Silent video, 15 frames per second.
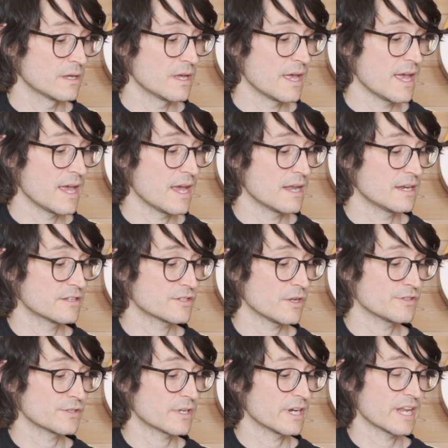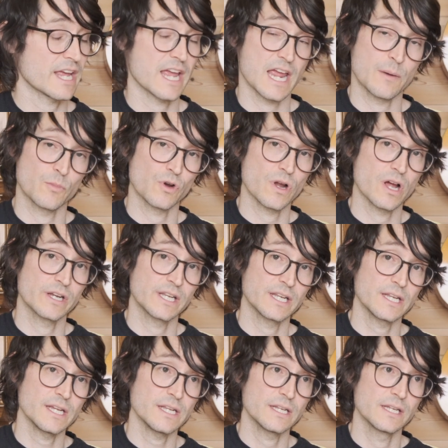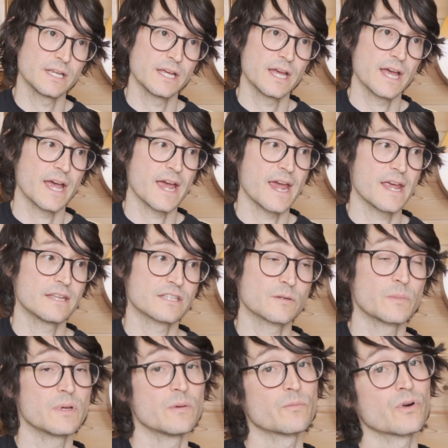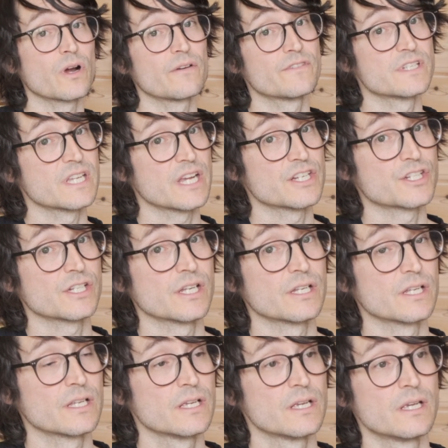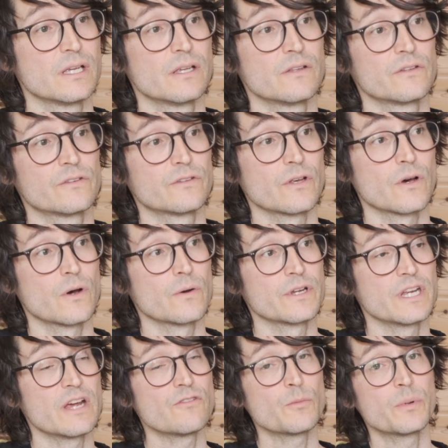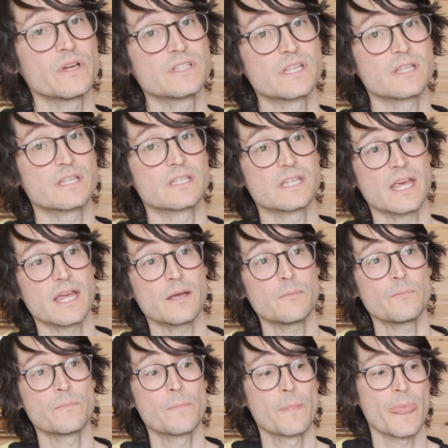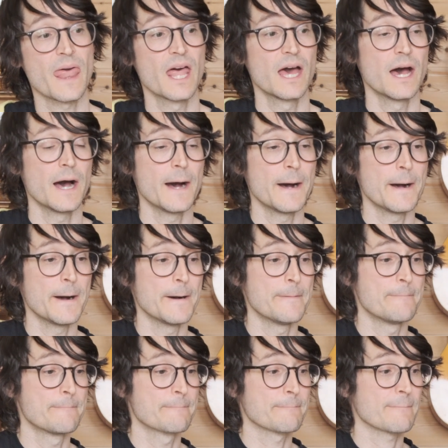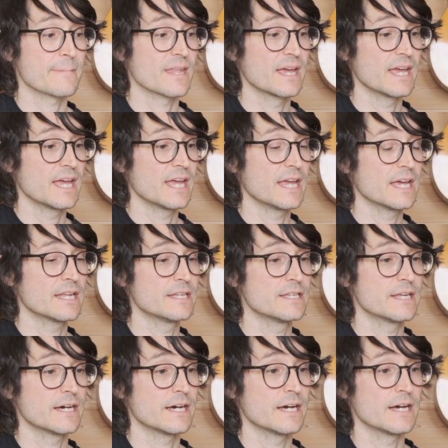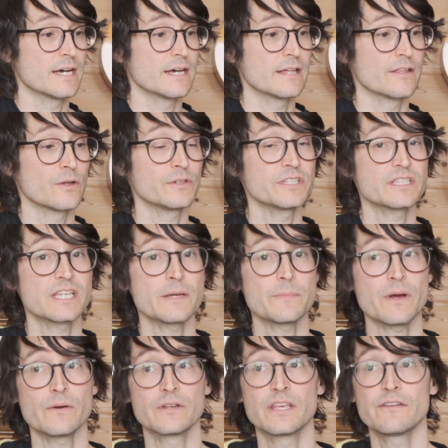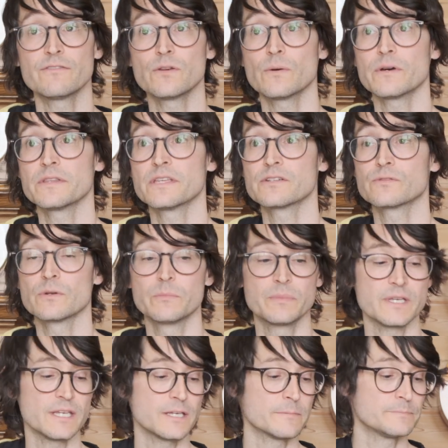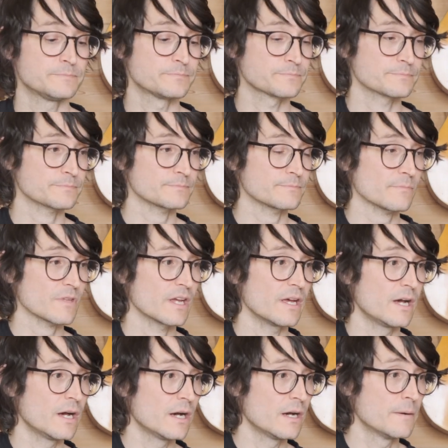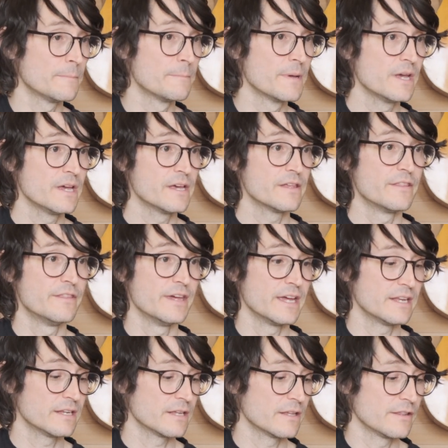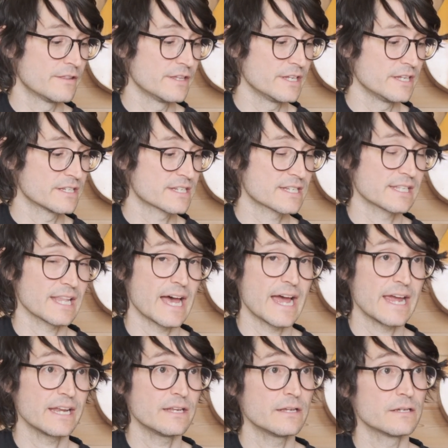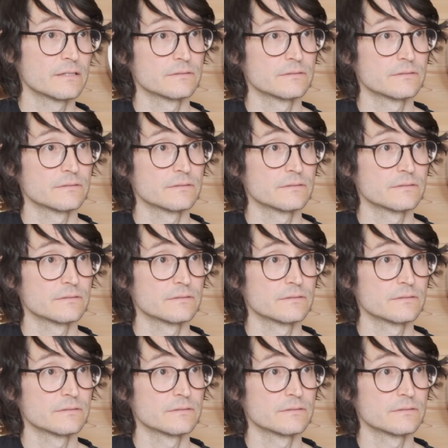And it's also got a hammer-on in it and some improvisation. So he never plays it the same. The only tip I would give you on this would be that the slide